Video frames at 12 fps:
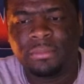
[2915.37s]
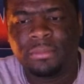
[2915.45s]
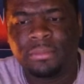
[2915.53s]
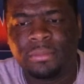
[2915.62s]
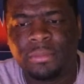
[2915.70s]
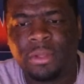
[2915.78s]

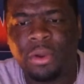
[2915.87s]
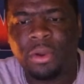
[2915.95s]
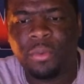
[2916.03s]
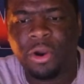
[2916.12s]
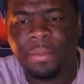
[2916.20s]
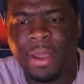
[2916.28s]
Don't
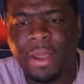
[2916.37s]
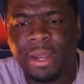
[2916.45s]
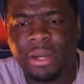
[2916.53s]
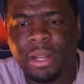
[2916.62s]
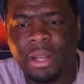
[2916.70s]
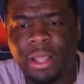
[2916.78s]
worry about
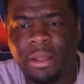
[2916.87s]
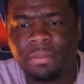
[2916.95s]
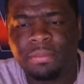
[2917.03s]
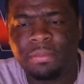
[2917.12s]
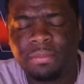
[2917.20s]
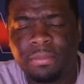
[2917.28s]
it.
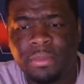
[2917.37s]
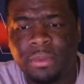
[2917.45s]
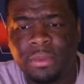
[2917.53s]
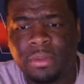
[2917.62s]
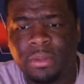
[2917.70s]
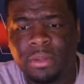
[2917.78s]

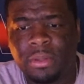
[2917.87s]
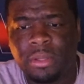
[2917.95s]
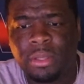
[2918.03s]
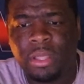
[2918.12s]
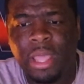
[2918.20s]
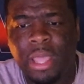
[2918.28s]

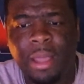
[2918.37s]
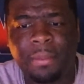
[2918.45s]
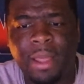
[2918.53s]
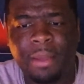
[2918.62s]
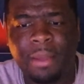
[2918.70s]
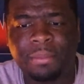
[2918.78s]

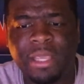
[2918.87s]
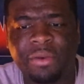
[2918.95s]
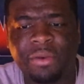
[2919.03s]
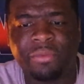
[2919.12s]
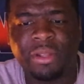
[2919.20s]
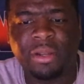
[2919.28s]
I'm getting
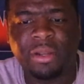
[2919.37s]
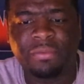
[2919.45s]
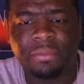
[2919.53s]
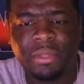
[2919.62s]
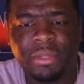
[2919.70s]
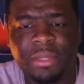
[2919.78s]
rid of him.
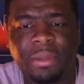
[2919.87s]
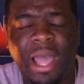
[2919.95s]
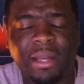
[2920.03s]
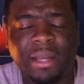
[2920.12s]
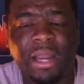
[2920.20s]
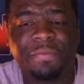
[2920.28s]
He blocked
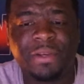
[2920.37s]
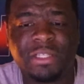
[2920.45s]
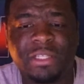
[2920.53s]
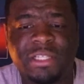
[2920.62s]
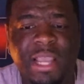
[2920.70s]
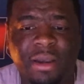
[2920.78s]
off of this
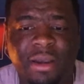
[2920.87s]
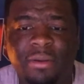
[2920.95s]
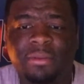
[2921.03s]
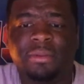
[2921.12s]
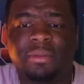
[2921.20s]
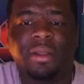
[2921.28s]
channel.
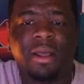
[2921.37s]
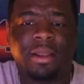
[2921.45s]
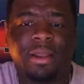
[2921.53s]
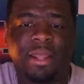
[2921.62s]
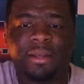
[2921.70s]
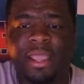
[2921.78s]
All that
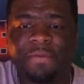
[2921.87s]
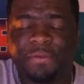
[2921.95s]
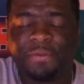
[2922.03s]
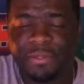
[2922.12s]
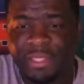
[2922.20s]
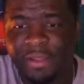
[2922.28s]
hateful
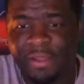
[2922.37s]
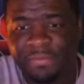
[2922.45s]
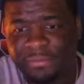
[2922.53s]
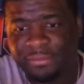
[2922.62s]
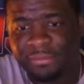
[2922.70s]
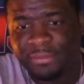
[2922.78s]
stuff.
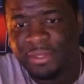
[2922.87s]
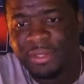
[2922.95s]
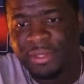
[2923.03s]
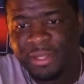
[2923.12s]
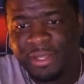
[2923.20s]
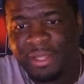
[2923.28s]

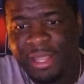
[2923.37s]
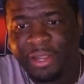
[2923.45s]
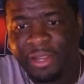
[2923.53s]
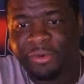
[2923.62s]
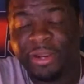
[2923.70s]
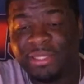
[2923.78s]
That
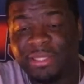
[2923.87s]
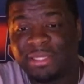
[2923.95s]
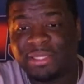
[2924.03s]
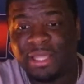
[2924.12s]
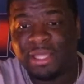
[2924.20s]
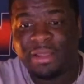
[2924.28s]
crazy
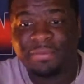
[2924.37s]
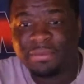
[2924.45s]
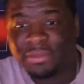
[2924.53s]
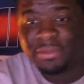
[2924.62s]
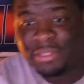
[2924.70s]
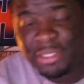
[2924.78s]
stuff.
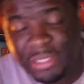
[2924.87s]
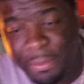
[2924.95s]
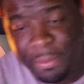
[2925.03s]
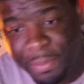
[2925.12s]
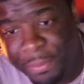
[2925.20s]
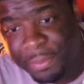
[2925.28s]
Just some
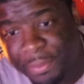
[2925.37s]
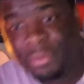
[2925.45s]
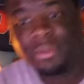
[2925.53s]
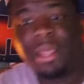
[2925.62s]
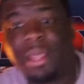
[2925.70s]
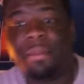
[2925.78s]
people, they
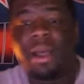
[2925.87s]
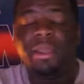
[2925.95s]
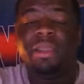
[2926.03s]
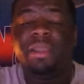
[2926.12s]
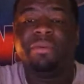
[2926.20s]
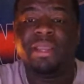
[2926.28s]
mama ain't
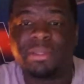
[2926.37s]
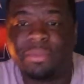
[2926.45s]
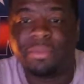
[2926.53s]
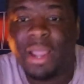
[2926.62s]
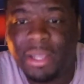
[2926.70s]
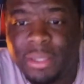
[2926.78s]
raised him
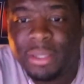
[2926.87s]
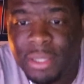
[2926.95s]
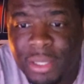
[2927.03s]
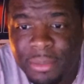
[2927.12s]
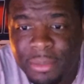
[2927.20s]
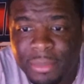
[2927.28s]
right.
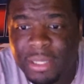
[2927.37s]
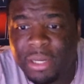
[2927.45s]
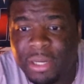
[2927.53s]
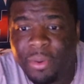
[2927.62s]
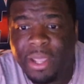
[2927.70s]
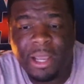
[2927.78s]
But
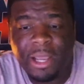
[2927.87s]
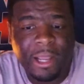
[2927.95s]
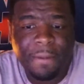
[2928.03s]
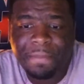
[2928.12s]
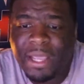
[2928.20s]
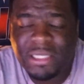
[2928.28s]
anyway,
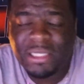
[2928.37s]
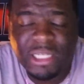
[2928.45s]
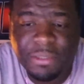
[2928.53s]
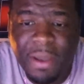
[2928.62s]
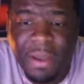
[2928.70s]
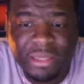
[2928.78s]
that's just
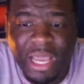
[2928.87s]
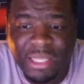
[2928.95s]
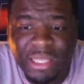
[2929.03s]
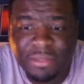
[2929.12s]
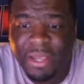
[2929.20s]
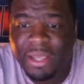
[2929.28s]
my thoughts, man.